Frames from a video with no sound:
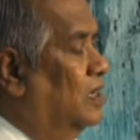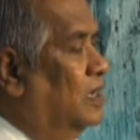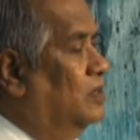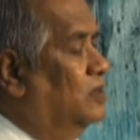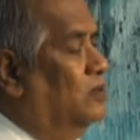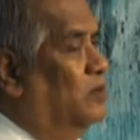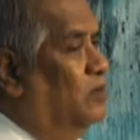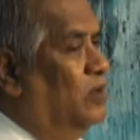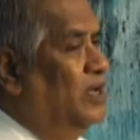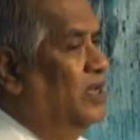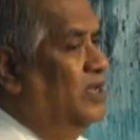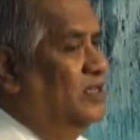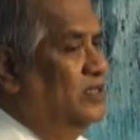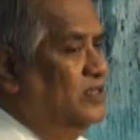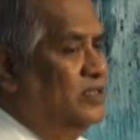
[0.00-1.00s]
I don't know why
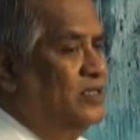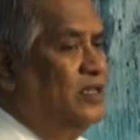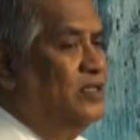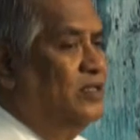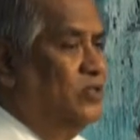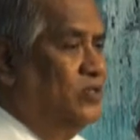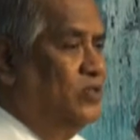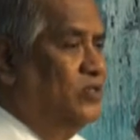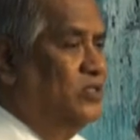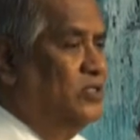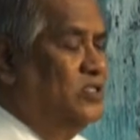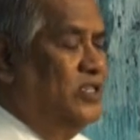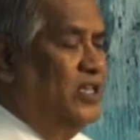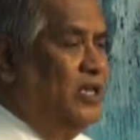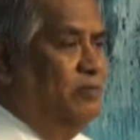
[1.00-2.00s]
I say this.
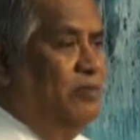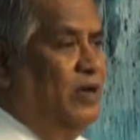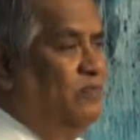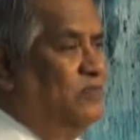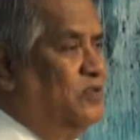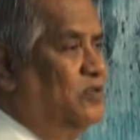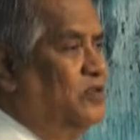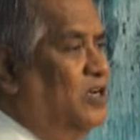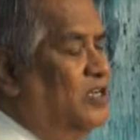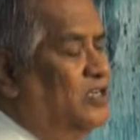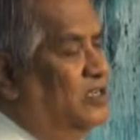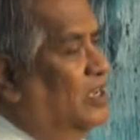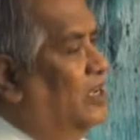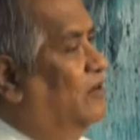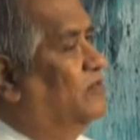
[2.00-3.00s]
same after, not
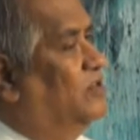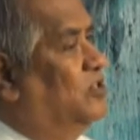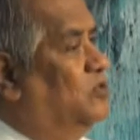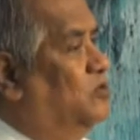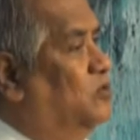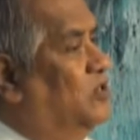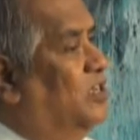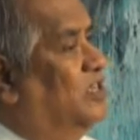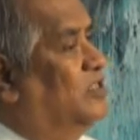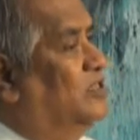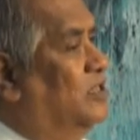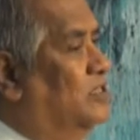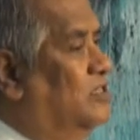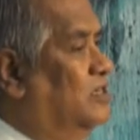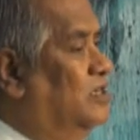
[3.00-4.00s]
after two
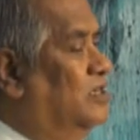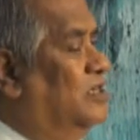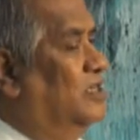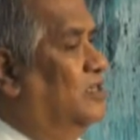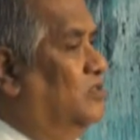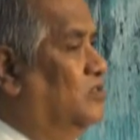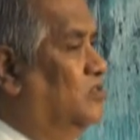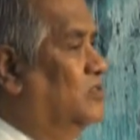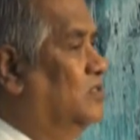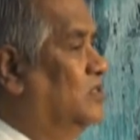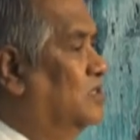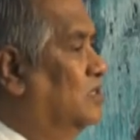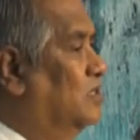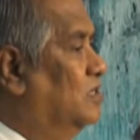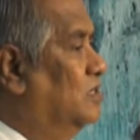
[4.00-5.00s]
days or three days.
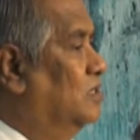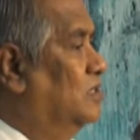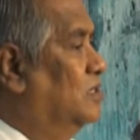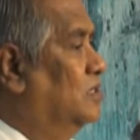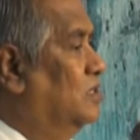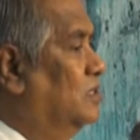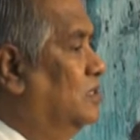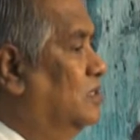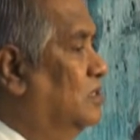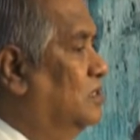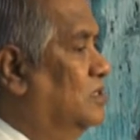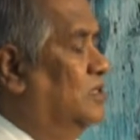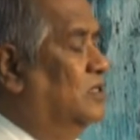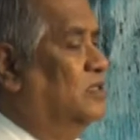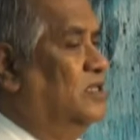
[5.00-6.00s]

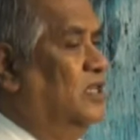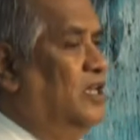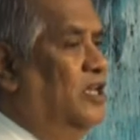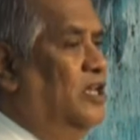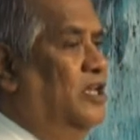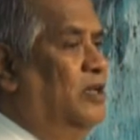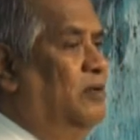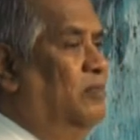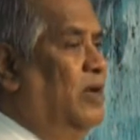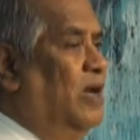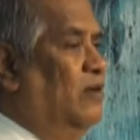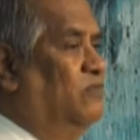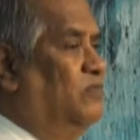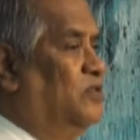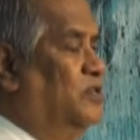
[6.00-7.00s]
The same
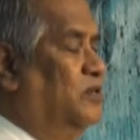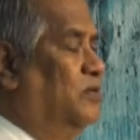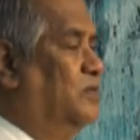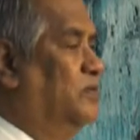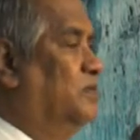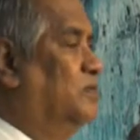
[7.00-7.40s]
after.